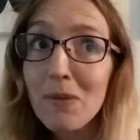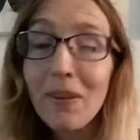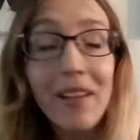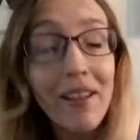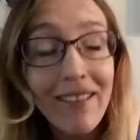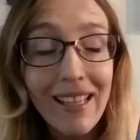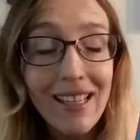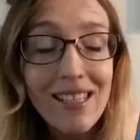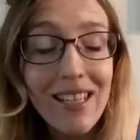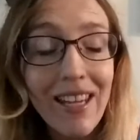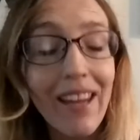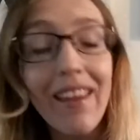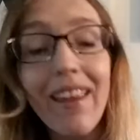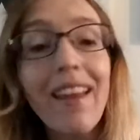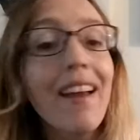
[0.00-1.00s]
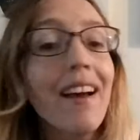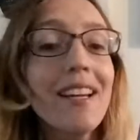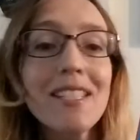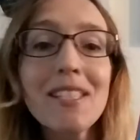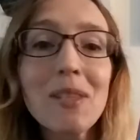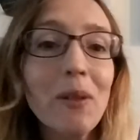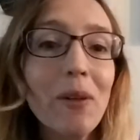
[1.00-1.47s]
we're going into, I
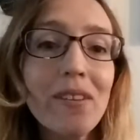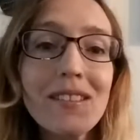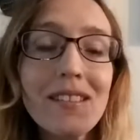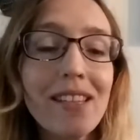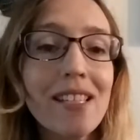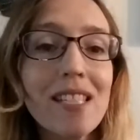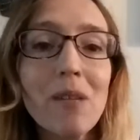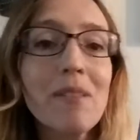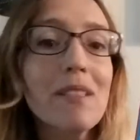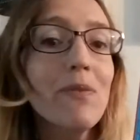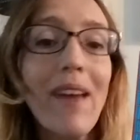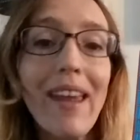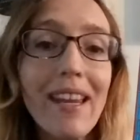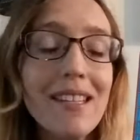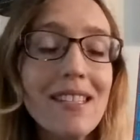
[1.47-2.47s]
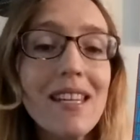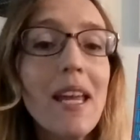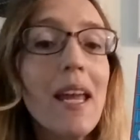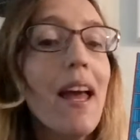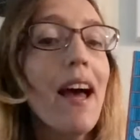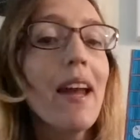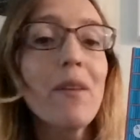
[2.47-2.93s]
just thought that it was fate,
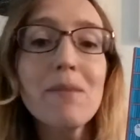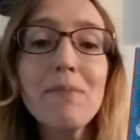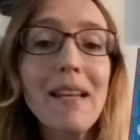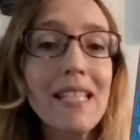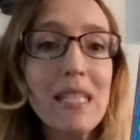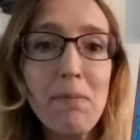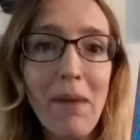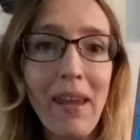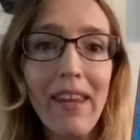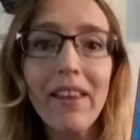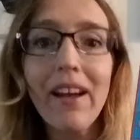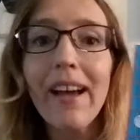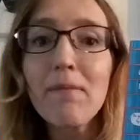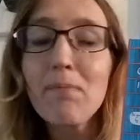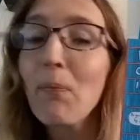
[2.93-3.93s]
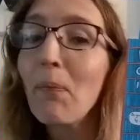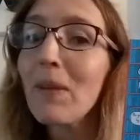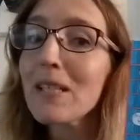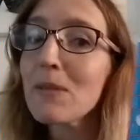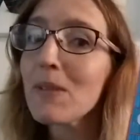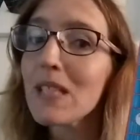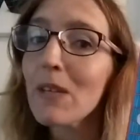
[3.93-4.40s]
and it was meant to be that
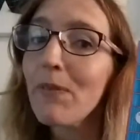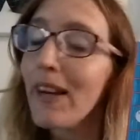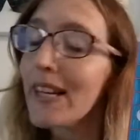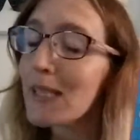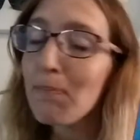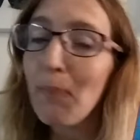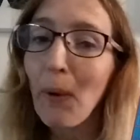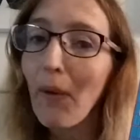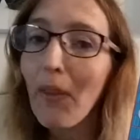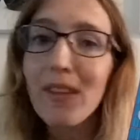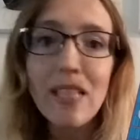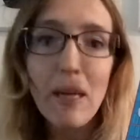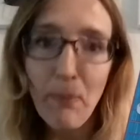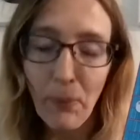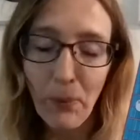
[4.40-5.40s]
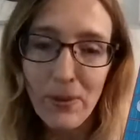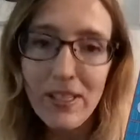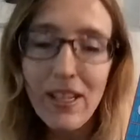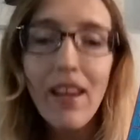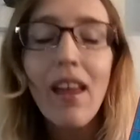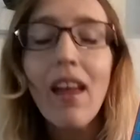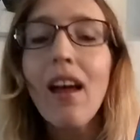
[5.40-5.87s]
this was the first book that I bought.
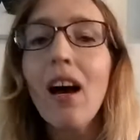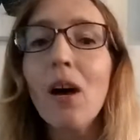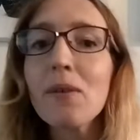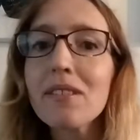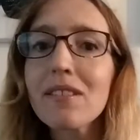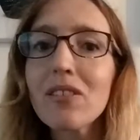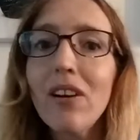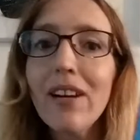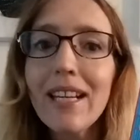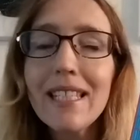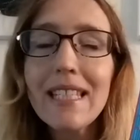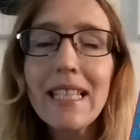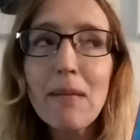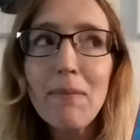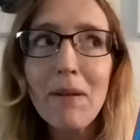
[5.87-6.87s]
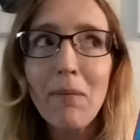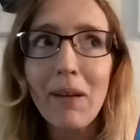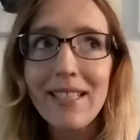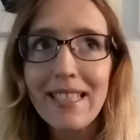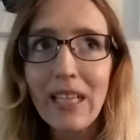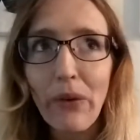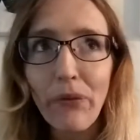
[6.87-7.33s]
I was trying to limit
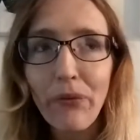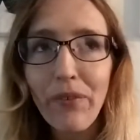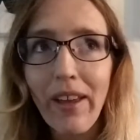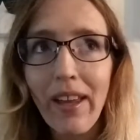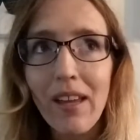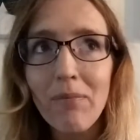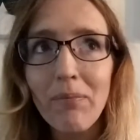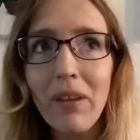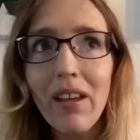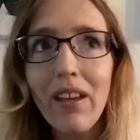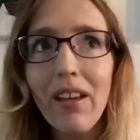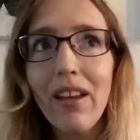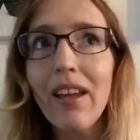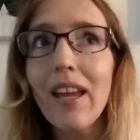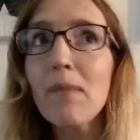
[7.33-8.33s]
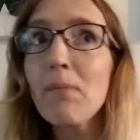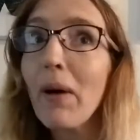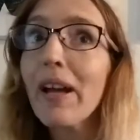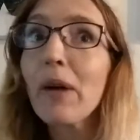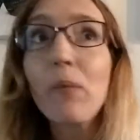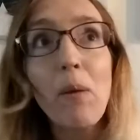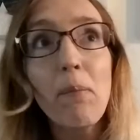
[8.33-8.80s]
myself in
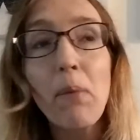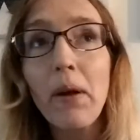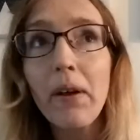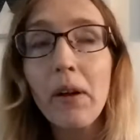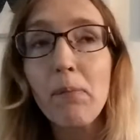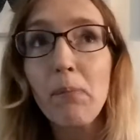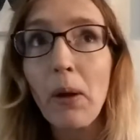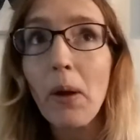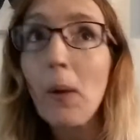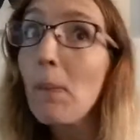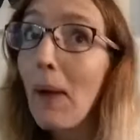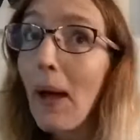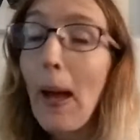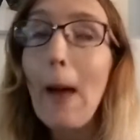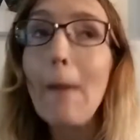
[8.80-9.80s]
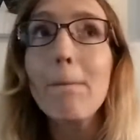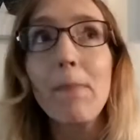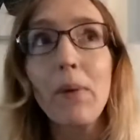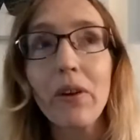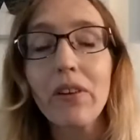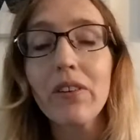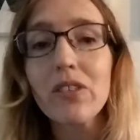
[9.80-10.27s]
buying one book per
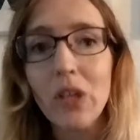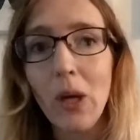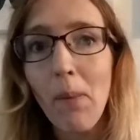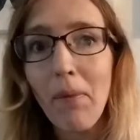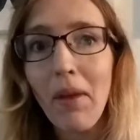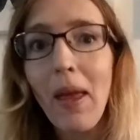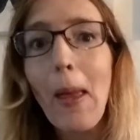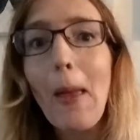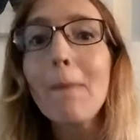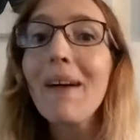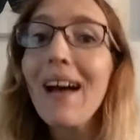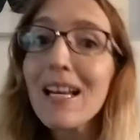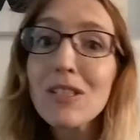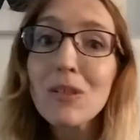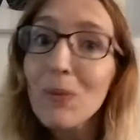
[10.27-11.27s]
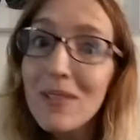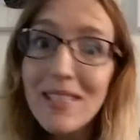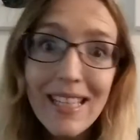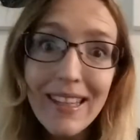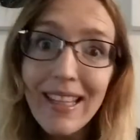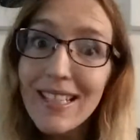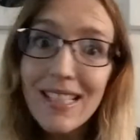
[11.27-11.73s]
bookshop, but as you will
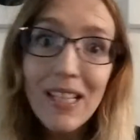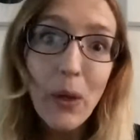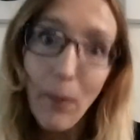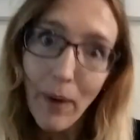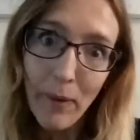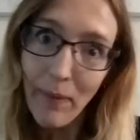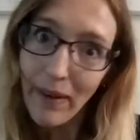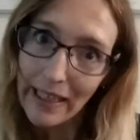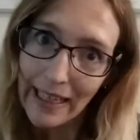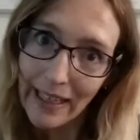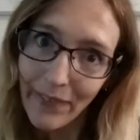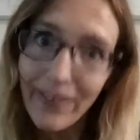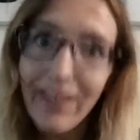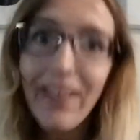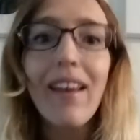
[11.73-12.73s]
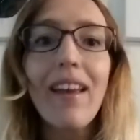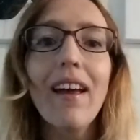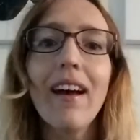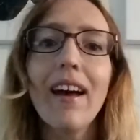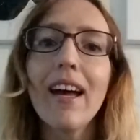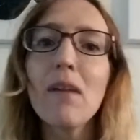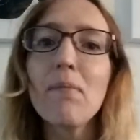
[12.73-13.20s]
see, that didn't quite work out.
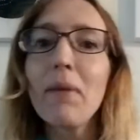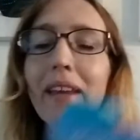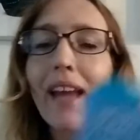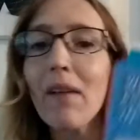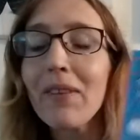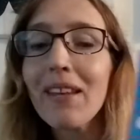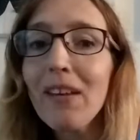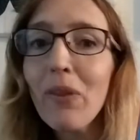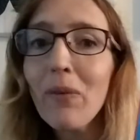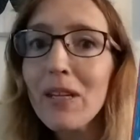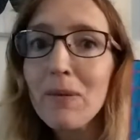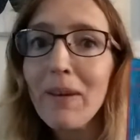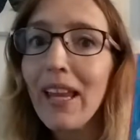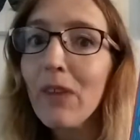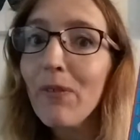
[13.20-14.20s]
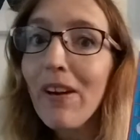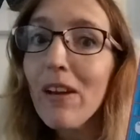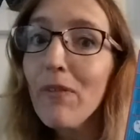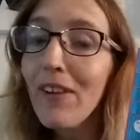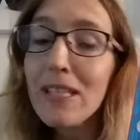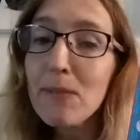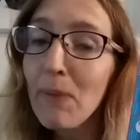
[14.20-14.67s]
But yeah, either which way, the very
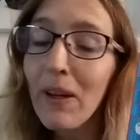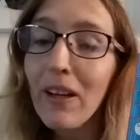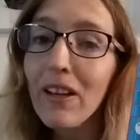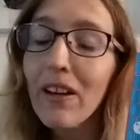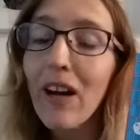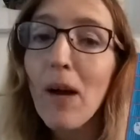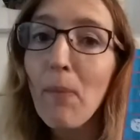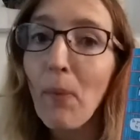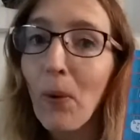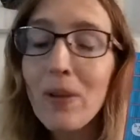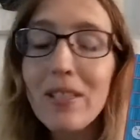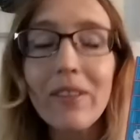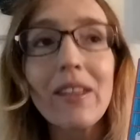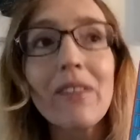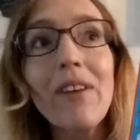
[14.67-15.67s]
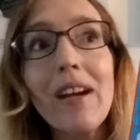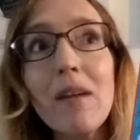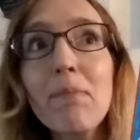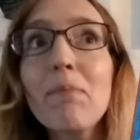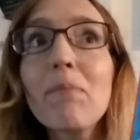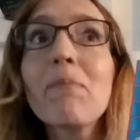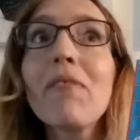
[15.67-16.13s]
first book I bought on the
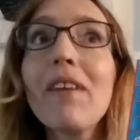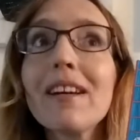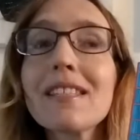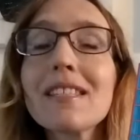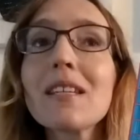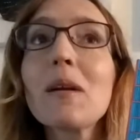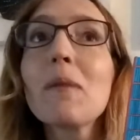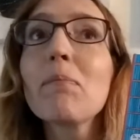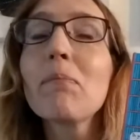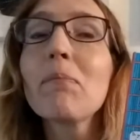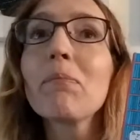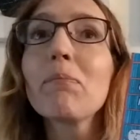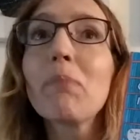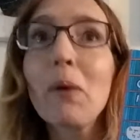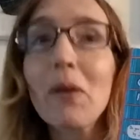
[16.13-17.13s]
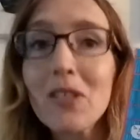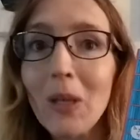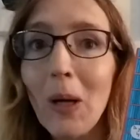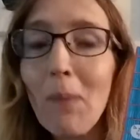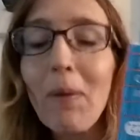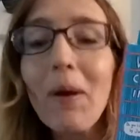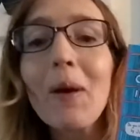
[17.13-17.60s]
very first
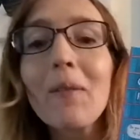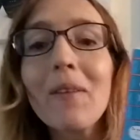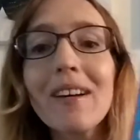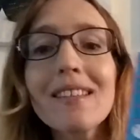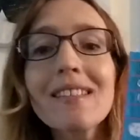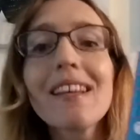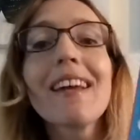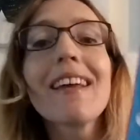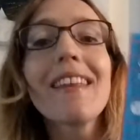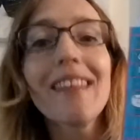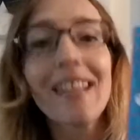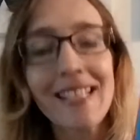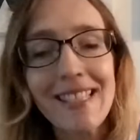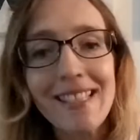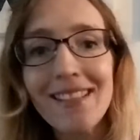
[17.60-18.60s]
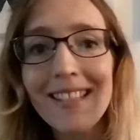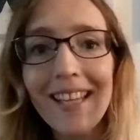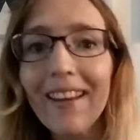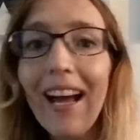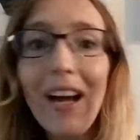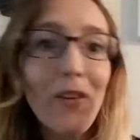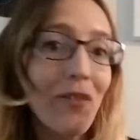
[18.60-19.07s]
bookshop was this. So
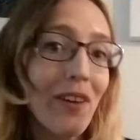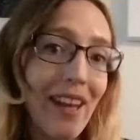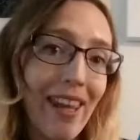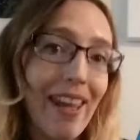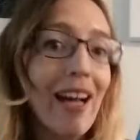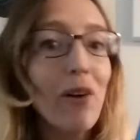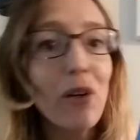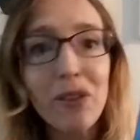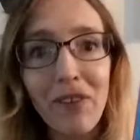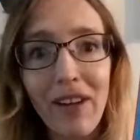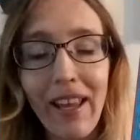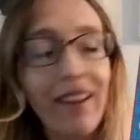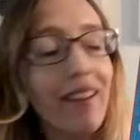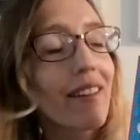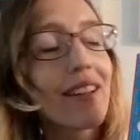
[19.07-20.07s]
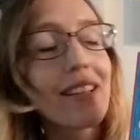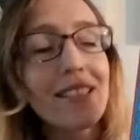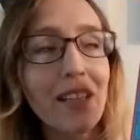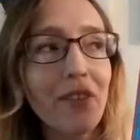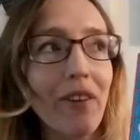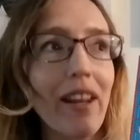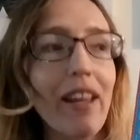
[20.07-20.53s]
how funny, how ironic, it's
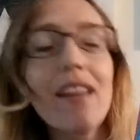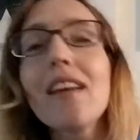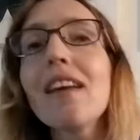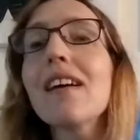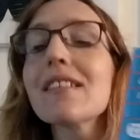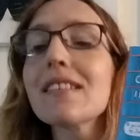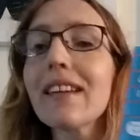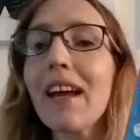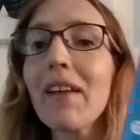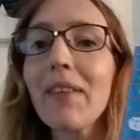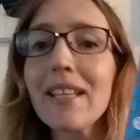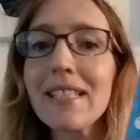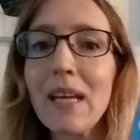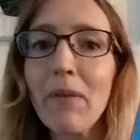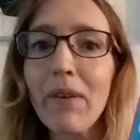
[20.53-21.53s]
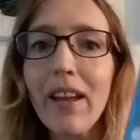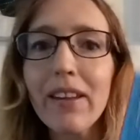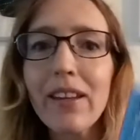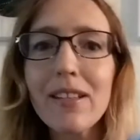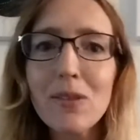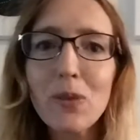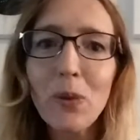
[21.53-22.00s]
so funny. So yeah, that's that one. And
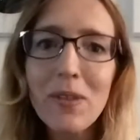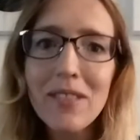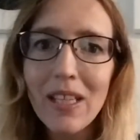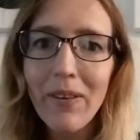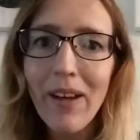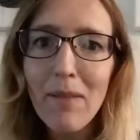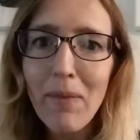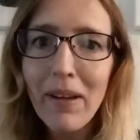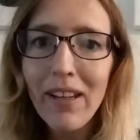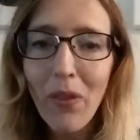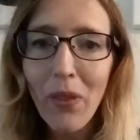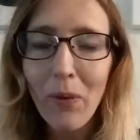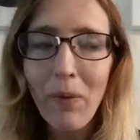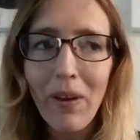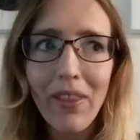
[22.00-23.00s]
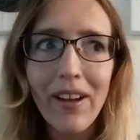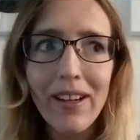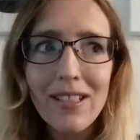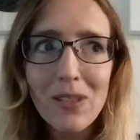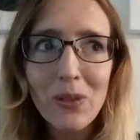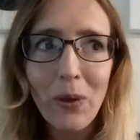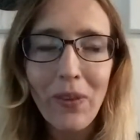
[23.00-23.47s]
there's also another one that I
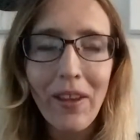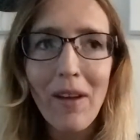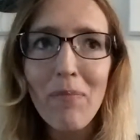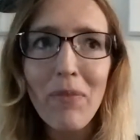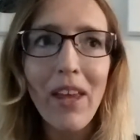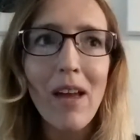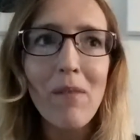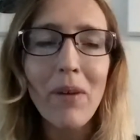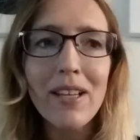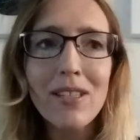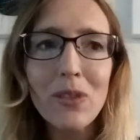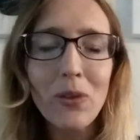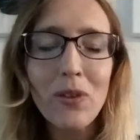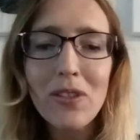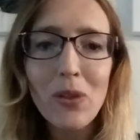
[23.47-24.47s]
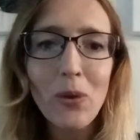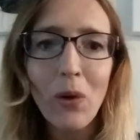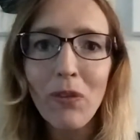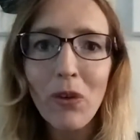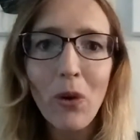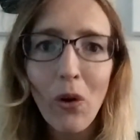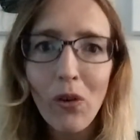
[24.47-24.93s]
saw that I saw of
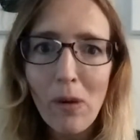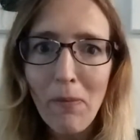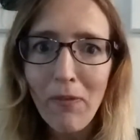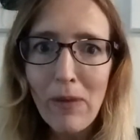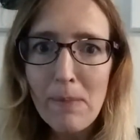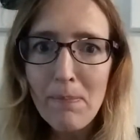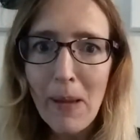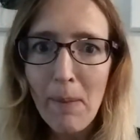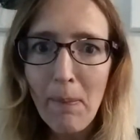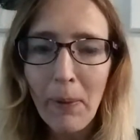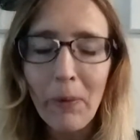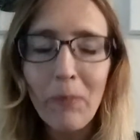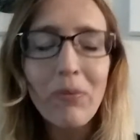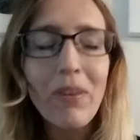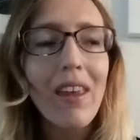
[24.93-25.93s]
you horror people,